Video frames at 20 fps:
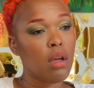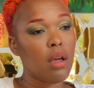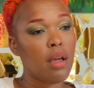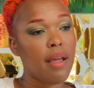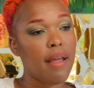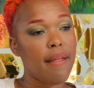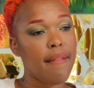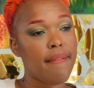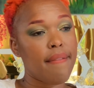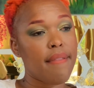
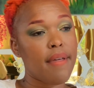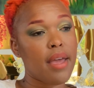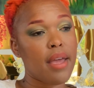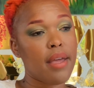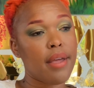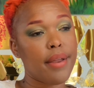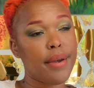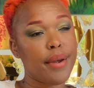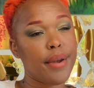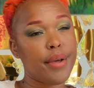And
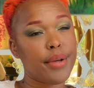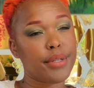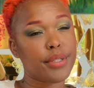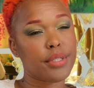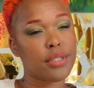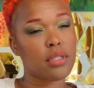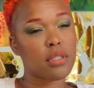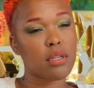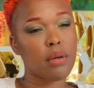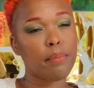then
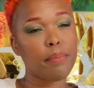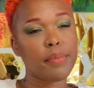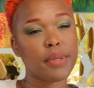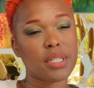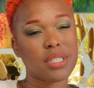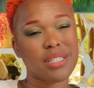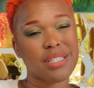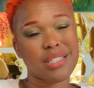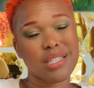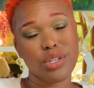
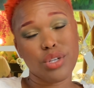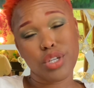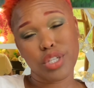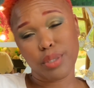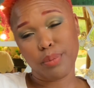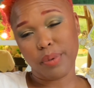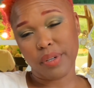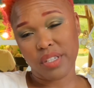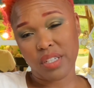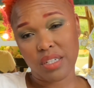CJ's
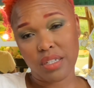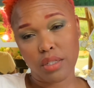birthday